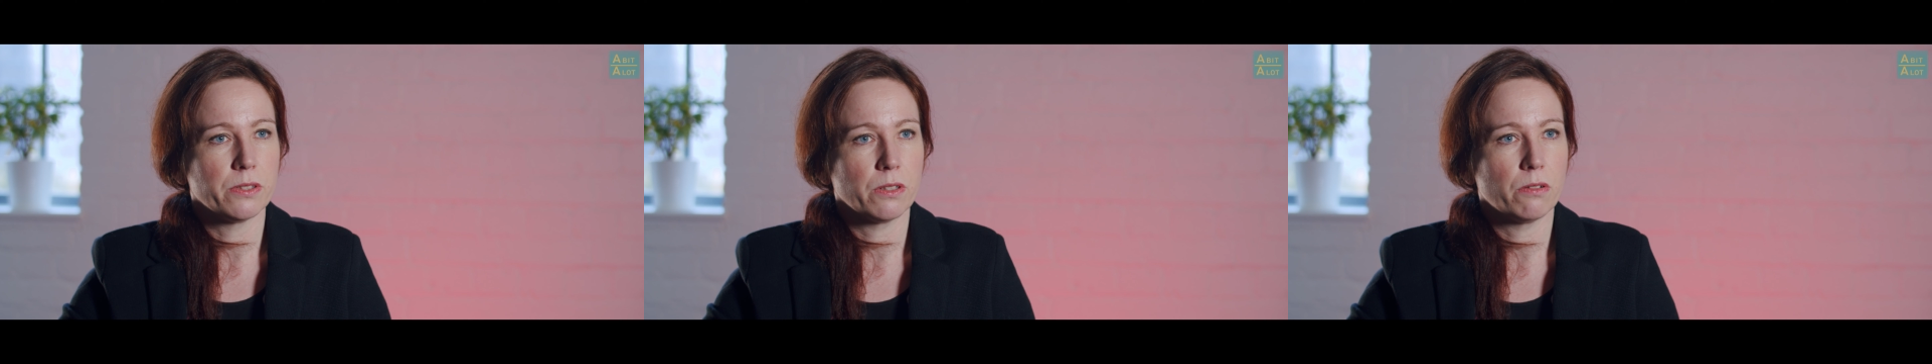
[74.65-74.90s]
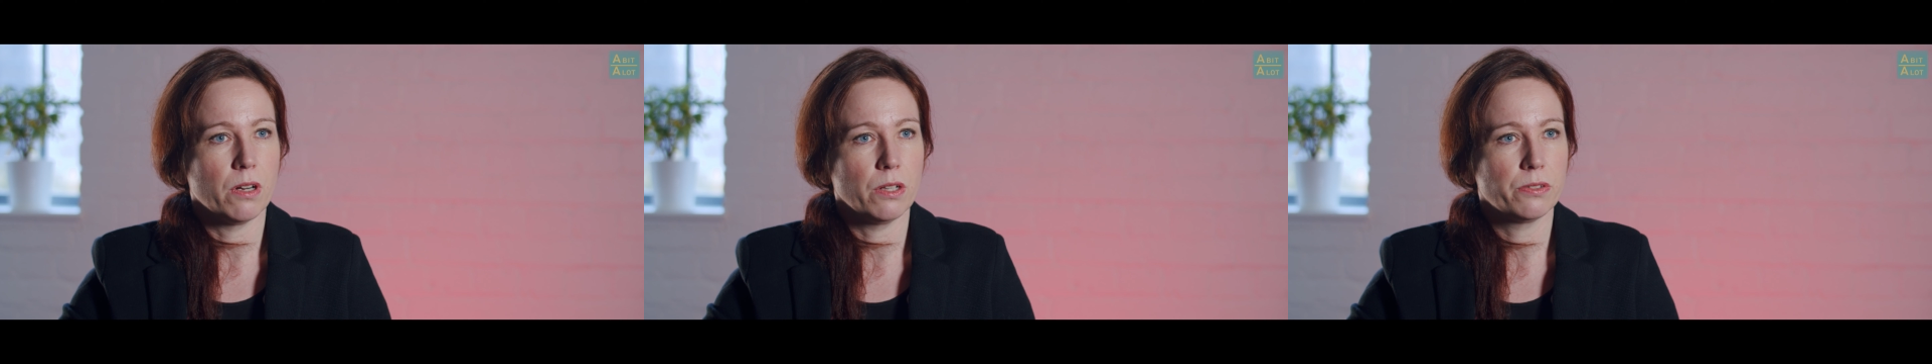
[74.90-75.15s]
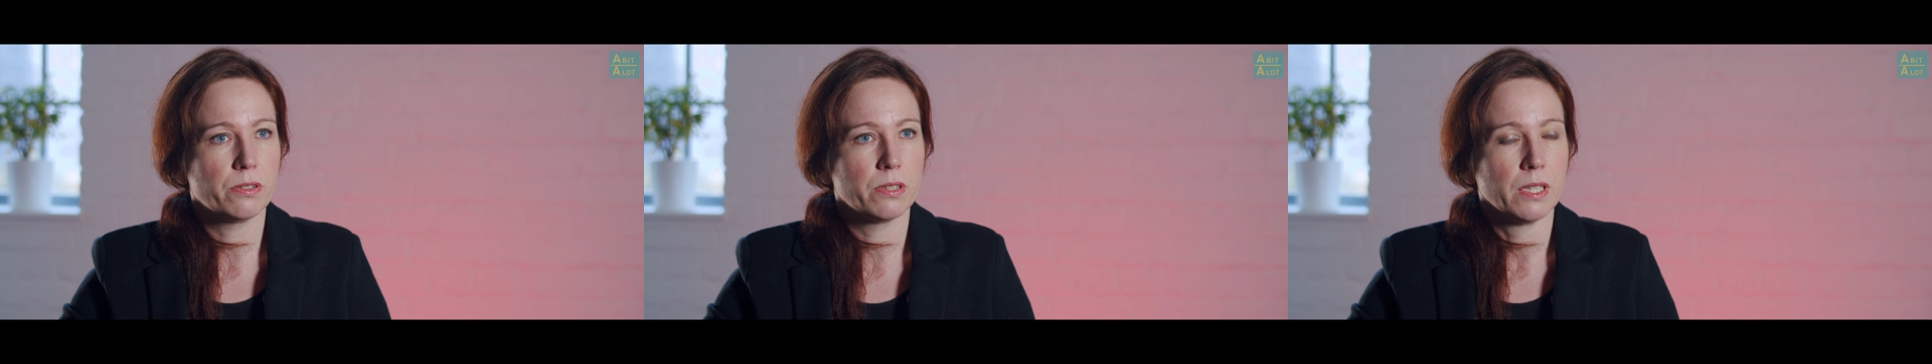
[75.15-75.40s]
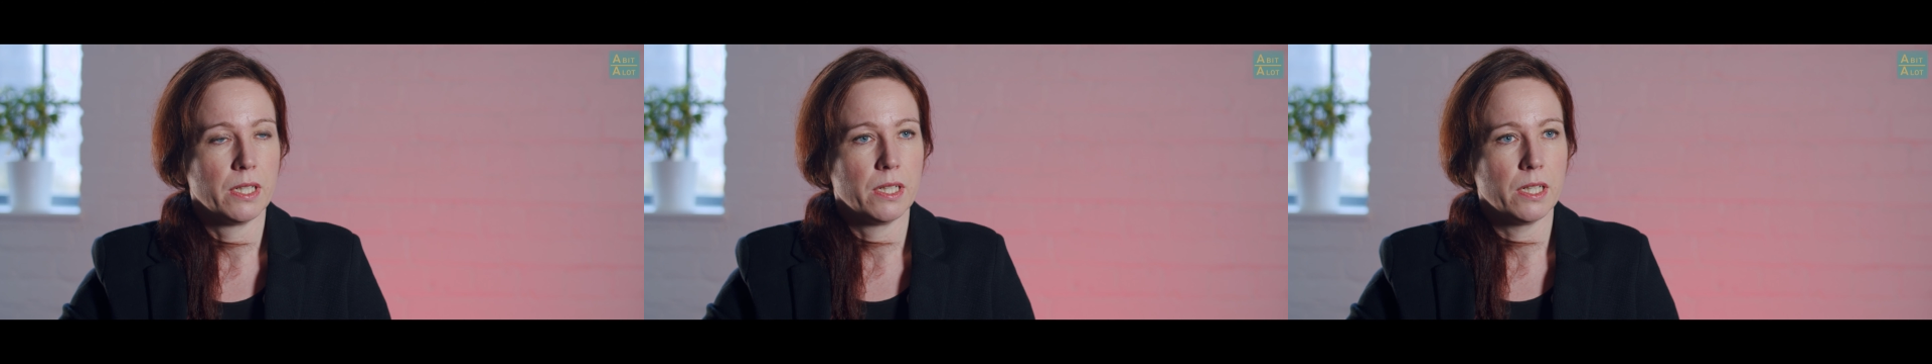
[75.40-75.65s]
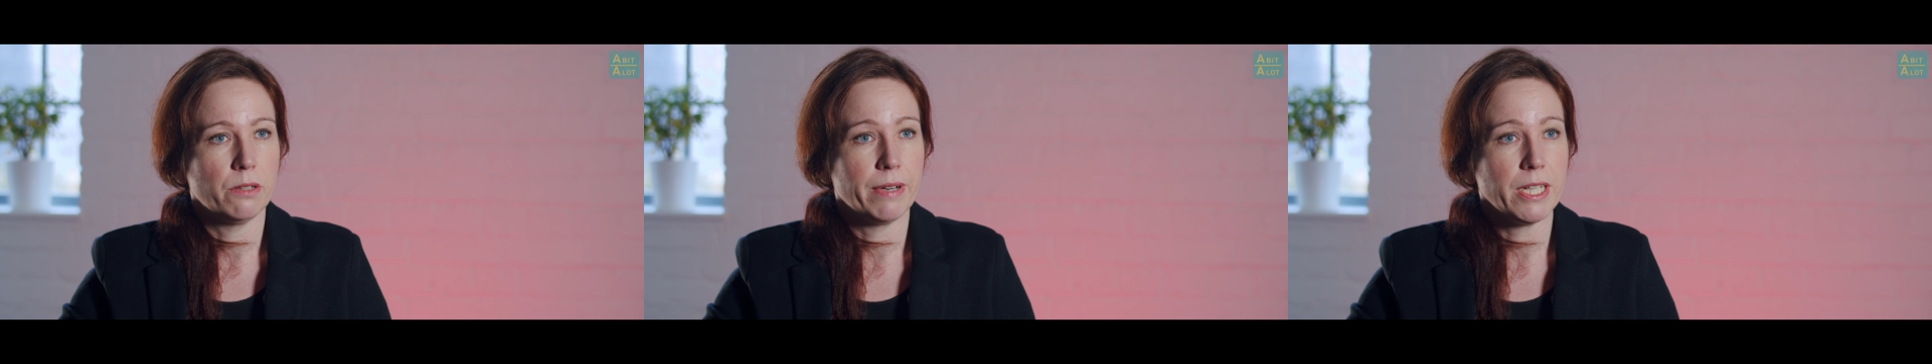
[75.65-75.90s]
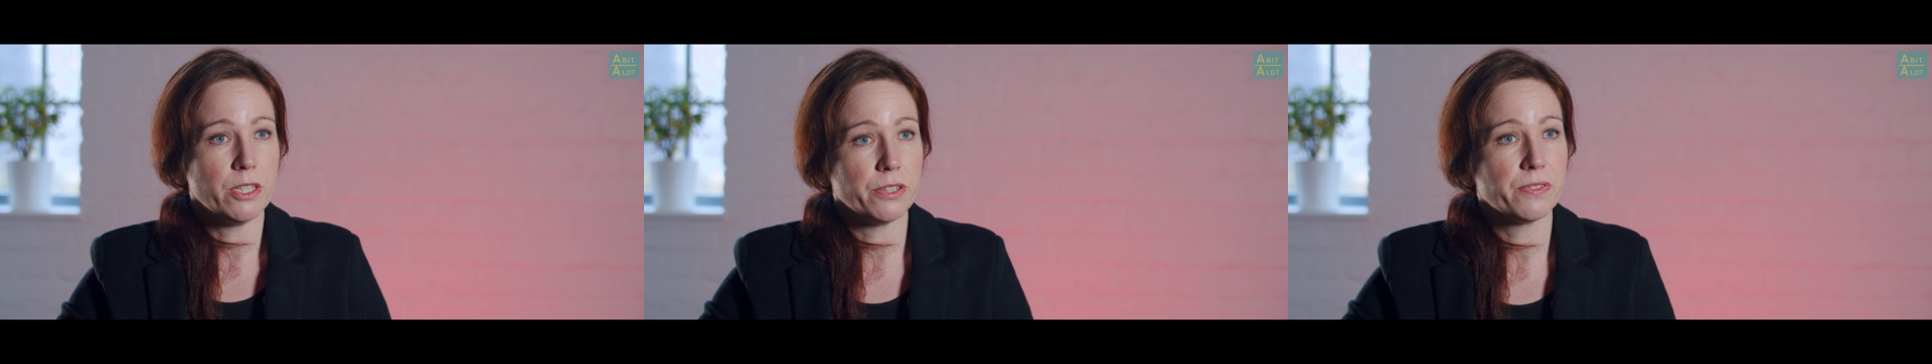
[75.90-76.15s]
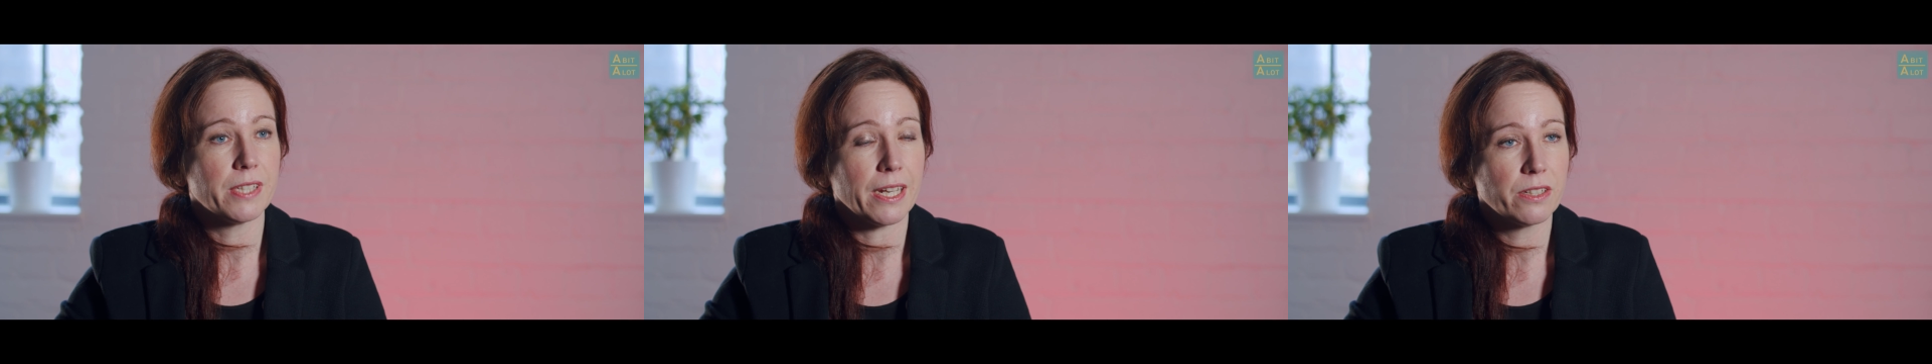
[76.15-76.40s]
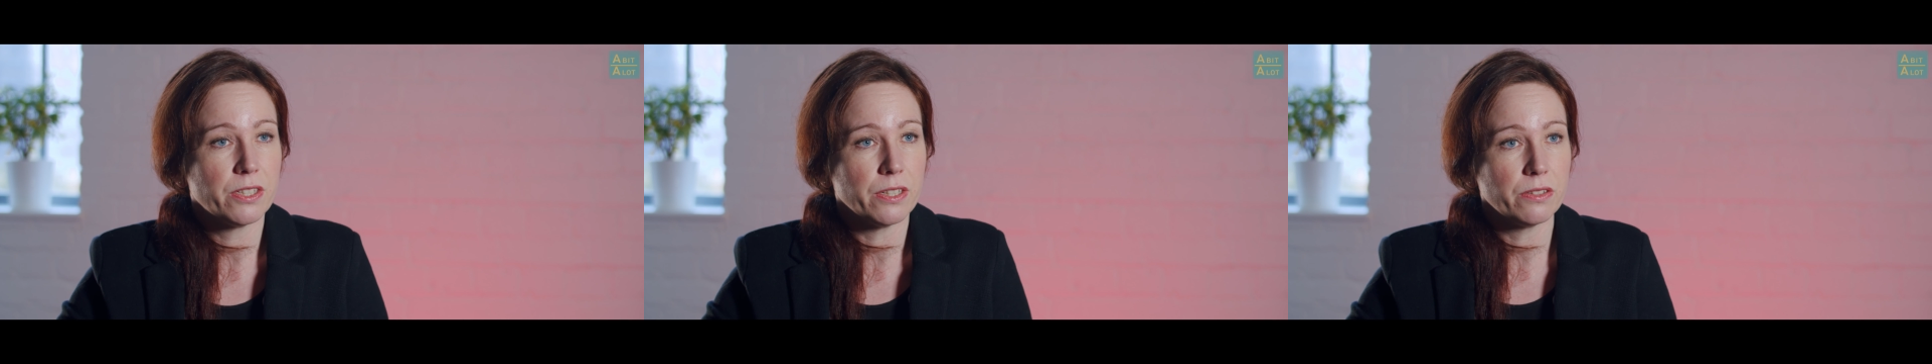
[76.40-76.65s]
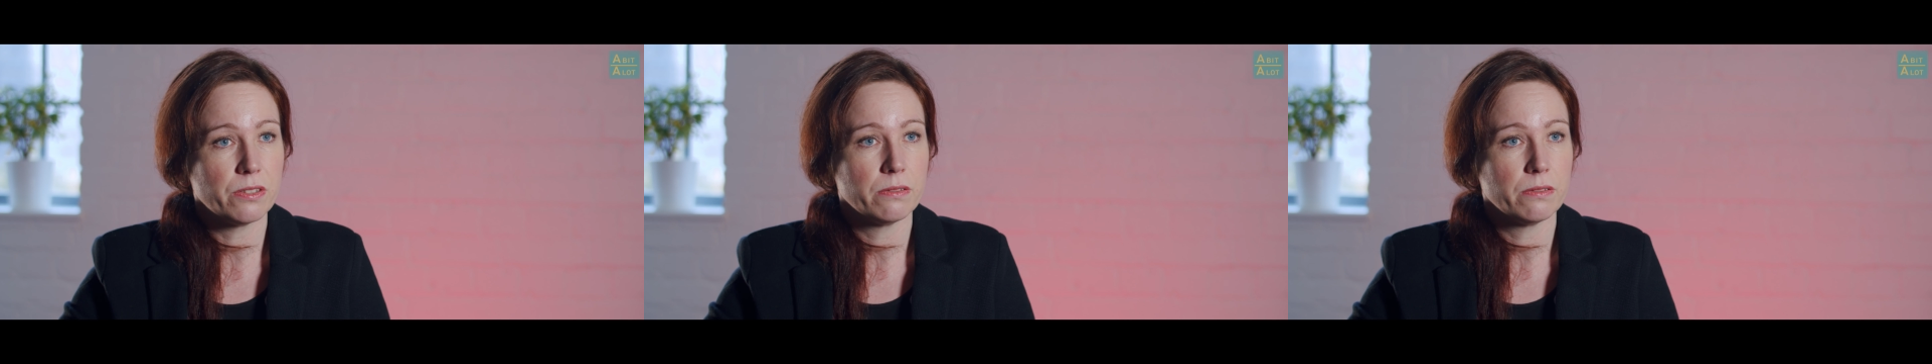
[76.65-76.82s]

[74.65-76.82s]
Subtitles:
across a range of sectors.